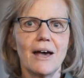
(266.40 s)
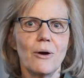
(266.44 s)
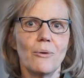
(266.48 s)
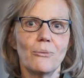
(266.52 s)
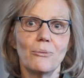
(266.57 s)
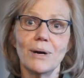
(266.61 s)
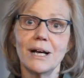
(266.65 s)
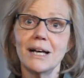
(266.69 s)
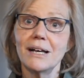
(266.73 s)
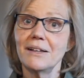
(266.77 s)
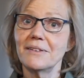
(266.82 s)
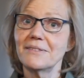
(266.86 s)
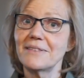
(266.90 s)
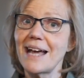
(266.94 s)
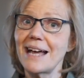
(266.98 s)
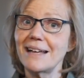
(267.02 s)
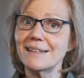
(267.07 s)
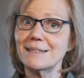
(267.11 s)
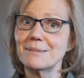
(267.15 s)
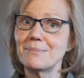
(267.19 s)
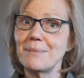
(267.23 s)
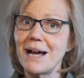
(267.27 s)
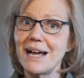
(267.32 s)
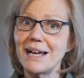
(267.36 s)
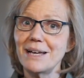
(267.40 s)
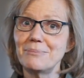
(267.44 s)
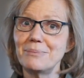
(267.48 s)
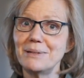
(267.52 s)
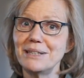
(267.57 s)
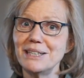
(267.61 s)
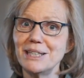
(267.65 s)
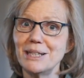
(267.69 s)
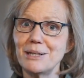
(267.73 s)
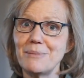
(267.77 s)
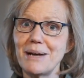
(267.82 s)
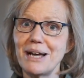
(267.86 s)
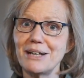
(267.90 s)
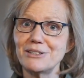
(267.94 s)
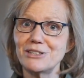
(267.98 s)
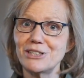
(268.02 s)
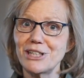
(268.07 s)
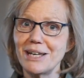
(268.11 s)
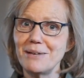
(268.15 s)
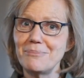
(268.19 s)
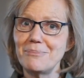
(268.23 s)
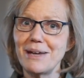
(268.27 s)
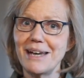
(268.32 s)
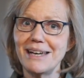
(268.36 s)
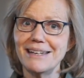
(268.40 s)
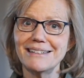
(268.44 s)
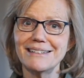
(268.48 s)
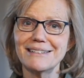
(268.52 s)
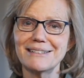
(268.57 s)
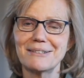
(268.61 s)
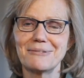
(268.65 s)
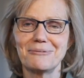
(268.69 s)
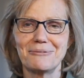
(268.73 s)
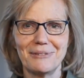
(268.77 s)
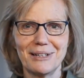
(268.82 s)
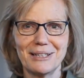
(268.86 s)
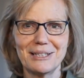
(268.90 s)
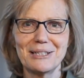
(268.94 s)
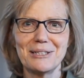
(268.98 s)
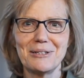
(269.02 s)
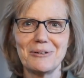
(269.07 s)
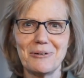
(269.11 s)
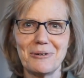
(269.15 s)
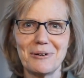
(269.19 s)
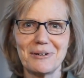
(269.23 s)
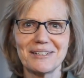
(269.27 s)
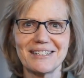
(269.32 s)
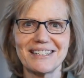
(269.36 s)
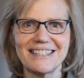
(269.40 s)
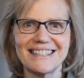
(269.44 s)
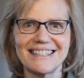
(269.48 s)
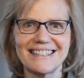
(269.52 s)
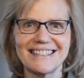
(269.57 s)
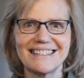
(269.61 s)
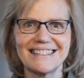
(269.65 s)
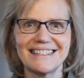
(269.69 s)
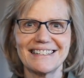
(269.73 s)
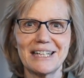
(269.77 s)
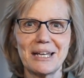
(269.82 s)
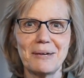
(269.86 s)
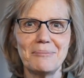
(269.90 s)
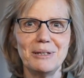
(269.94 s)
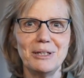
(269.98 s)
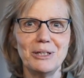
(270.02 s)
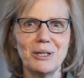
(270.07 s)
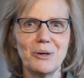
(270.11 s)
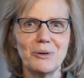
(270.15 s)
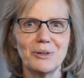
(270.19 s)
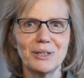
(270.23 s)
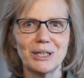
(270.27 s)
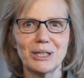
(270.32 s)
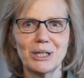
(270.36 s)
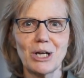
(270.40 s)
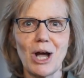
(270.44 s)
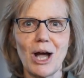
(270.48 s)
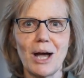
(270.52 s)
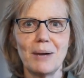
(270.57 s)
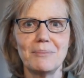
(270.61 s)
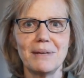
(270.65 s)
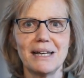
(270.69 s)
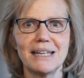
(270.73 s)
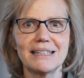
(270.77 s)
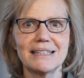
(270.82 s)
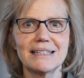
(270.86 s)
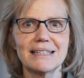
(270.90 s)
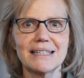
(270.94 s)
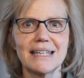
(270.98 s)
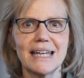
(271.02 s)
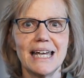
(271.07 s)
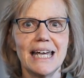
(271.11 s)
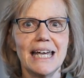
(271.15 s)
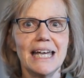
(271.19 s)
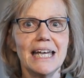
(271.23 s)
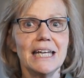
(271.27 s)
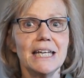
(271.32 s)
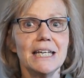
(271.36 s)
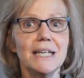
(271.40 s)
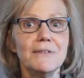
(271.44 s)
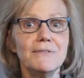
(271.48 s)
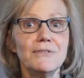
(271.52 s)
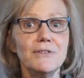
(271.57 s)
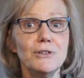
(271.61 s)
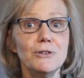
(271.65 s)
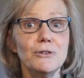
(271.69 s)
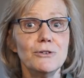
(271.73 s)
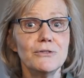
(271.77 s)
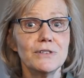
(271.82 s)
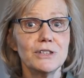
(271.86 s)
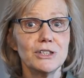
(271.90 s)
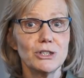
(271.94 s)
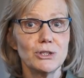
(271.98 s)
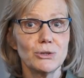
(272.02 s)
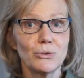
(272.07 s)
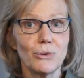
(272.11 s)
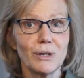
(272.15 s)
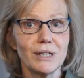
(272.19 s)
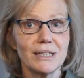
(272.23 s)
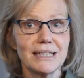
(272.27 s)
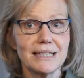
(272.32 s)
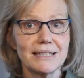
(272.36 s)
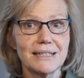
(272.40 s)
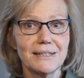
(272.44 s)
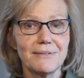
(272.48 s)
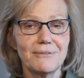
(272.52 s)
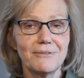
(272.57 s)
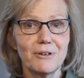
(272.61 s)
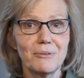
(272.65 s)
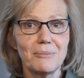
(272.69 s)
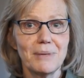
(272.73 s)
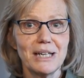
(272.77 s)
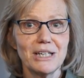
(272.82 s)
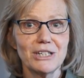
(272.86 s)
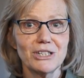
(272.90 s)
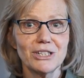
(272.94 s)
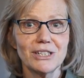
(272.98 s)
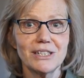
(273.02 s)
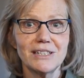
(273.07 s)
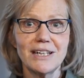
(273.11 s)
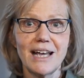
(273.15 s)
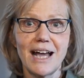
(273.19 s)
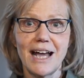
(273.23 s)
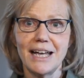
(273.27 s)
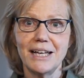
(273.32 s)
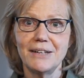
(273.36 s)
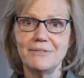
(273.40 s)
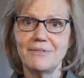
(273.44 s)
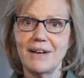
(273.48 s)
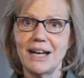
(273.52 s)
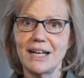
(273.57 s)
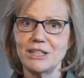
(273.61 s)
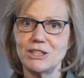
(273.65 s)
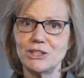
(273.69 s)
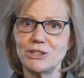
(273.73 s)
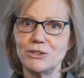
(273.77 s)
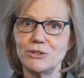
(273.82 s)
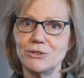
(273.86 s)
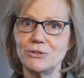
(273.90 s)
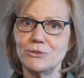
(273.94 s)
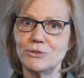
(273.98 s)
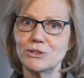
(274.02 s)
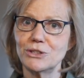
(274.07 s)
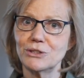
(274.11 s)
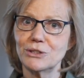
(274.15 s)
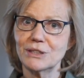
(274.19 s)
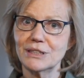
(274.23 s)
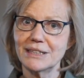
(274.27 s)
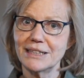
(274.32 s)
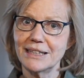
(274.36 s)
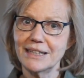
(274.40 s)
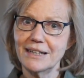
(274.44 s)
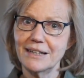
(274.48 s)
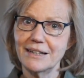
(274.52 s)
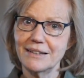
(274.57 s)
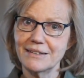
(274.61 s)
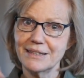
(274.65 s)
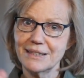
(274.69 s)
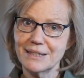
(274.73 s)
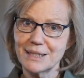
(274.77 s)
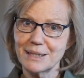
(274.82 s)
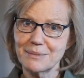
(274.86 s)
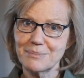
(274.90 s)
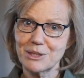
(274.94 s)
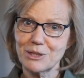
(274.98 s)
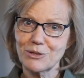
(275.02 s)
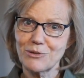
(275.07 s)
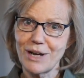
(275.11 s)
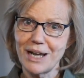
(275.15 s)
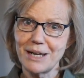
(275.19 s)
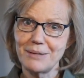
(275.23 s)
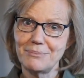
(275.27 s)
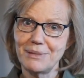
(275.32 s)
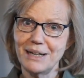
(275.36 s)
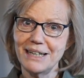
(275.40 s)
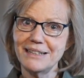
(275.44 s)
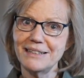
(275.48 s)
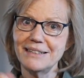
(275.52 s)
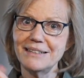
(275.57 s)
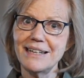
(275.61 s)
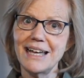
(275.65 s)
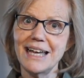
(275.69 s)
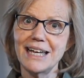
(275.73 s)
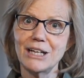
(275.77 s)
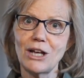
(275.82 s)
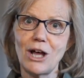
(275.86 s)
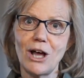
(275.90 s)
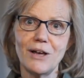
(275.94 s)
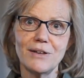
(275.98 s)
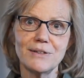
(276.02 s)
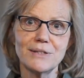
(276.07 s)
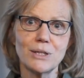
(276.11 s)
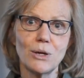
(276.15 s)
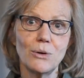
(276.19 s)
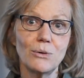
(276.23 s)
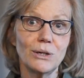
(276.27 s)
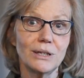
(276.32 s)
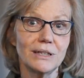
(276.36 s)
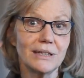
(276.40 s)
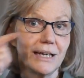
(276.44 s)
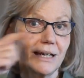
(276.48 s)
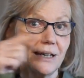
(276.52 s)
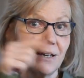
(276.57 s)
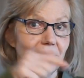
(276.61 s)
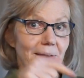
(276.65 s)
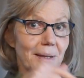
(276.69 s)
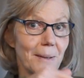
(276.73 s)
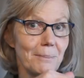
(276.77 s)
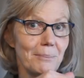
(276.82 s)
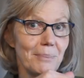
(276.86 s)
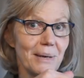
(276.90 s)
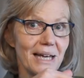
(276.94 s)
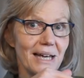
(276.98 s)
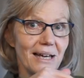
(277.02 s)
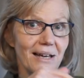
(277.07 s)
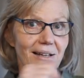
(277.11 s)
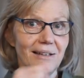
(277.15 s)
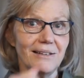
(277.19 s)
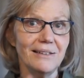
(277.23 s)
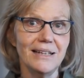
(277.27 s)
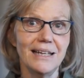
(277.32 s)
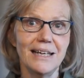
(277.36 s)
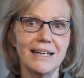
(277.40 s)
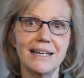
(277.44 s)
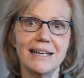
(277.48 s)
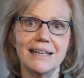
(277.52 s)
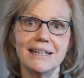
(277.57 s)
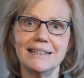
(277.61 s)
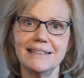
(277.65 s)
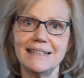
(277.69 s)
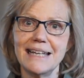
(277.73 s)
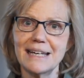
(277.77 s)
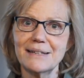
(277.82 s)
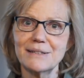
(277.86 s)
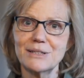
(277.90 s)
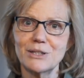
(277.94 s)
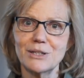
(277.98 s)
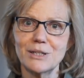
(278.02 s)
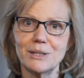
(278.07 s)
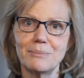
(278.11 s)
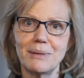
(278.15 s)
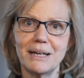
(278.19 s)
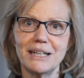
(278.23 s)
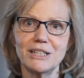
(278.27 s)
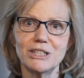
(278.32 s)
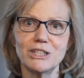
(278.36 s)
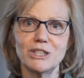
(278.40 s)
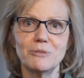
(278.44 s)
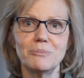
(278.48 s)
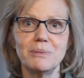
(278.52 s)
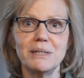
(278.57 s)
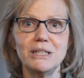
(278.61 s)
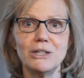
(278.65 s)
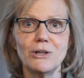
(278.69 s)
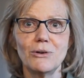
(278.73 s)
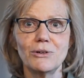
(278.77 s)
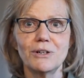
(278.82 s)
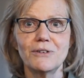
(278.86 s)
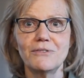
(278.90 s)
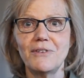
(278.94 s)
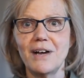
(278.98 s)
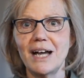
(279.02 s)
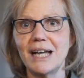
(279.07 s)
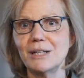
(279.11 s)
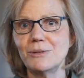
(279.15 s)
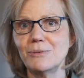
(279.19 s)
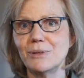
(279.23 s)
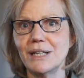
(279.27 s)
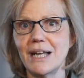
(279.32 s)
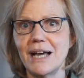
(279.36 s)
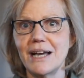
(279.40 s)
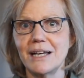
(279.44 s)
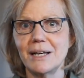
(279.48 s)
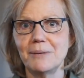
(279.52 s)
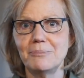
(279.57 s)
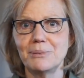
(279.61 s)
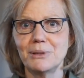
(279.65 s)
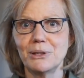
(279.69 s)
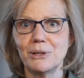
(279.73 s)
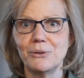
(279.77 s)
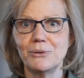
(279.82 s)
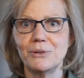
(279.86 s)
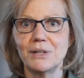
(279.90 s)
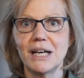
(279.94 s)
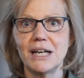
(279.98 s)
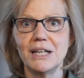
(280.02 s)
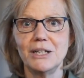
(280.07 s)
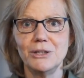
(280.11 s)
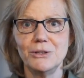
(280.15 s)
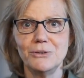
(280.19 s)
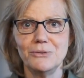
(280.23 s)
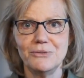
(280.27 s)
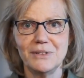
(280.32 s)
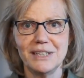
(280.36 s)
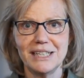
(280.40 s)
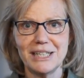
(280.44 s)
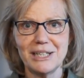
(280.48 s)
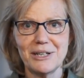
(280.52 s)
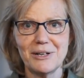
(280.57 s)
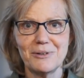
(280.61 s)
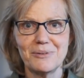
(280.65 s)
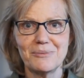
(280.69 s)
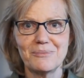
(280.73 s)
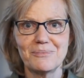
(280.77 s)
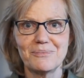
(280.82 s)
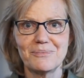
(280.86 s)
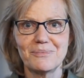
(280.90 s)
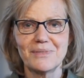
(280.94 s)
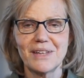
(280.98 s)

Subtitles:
Well, that's my opinion about JPEGs. What's yours? Let me know in the comments. If you've enjoyed this information, I invite you to click the subscribe button and also click the bell next to the button to be notified when I upload a new video.